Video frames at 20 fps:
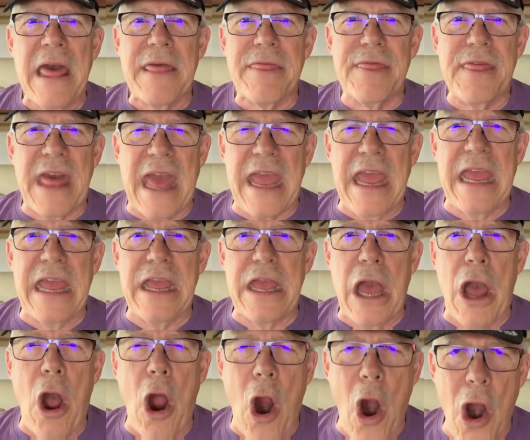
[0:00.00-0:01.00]
they
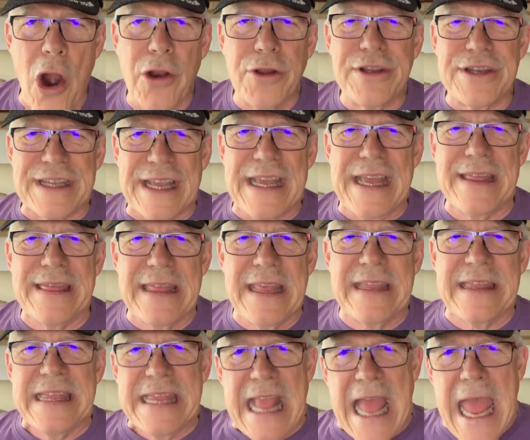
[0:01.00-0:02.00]
aren't in the
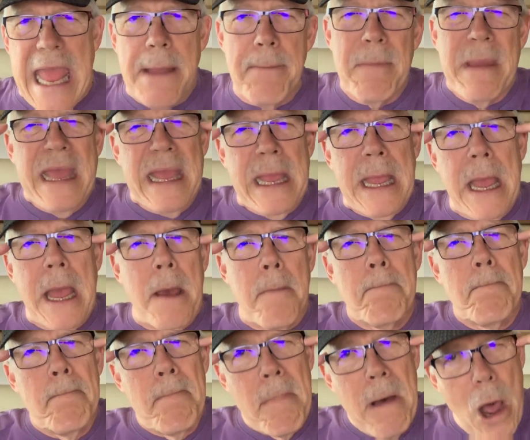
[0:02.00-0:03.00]
naming
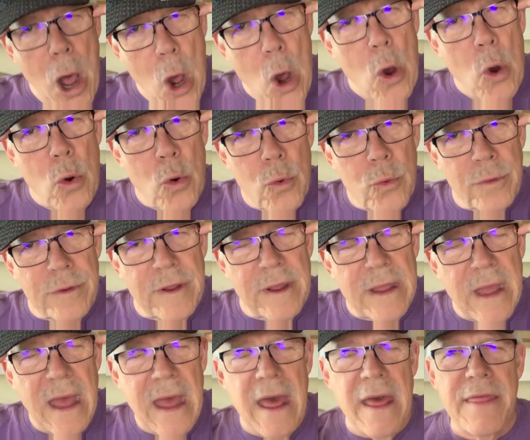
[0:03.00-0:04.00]
mode.
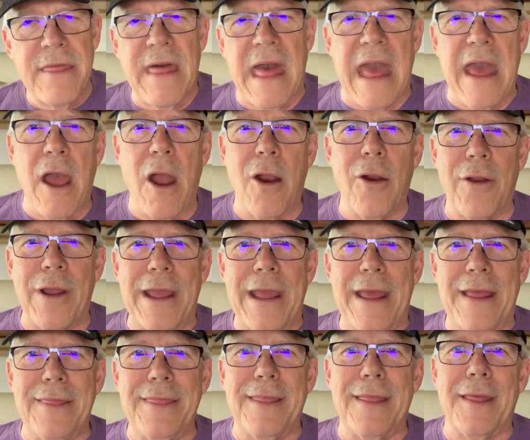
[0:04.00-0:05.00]
They are
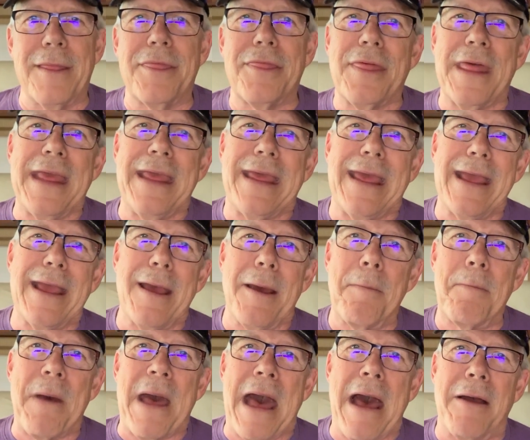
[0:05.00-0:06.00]
in the thinking
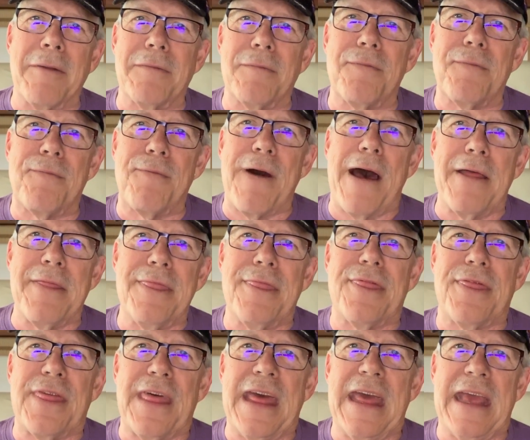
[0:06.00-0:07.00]
about fun
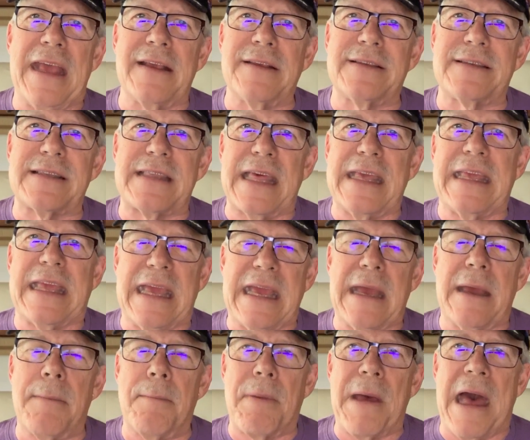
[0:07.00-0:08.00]
things,
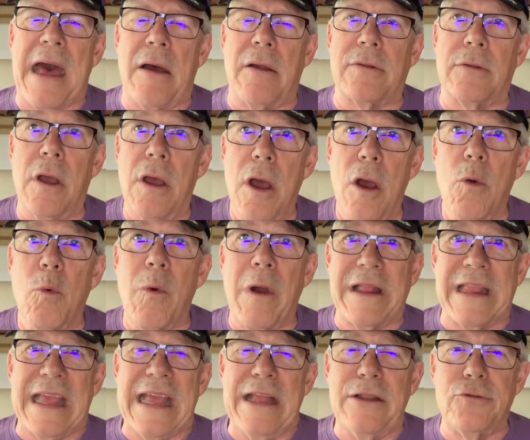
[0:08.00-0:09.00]
thinking about
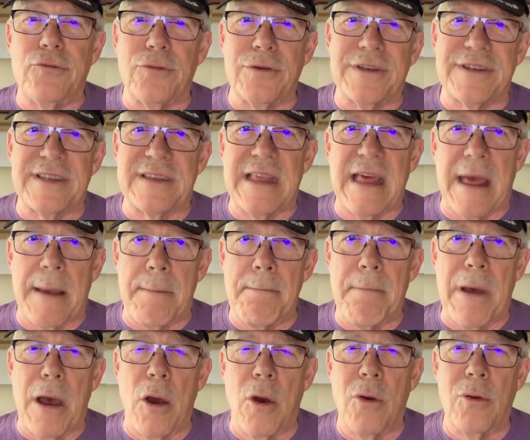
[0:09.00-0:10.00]
what interests them
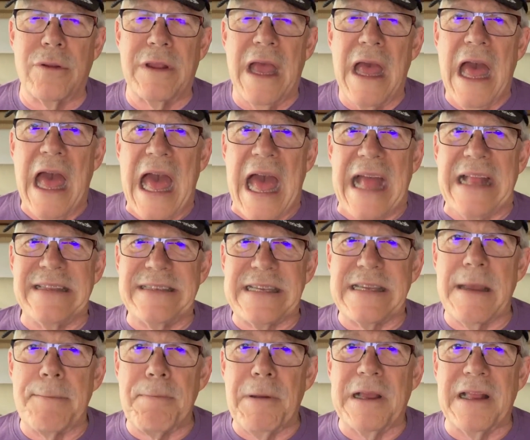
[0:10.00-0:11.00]
mode, and
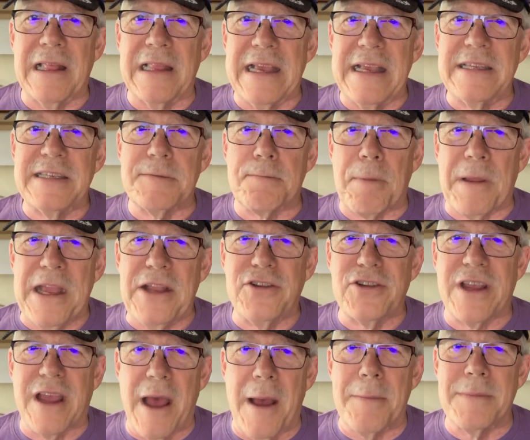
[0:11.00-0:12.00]
typically
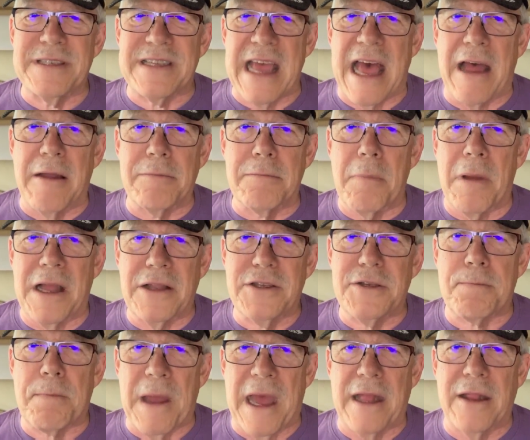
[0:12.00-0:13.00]
speech comes out
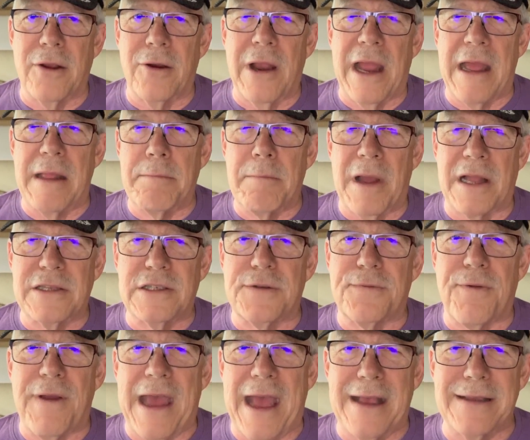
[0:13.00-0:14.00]
much better and much
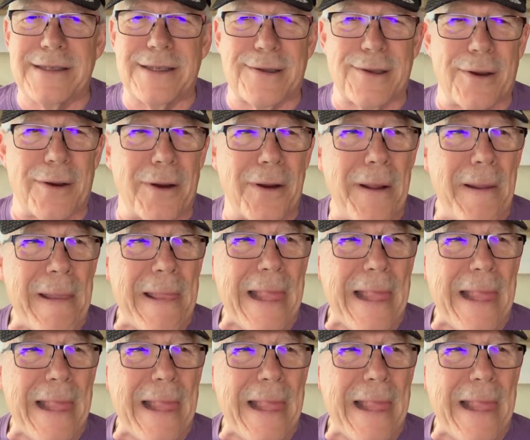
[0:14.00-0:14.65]
faster.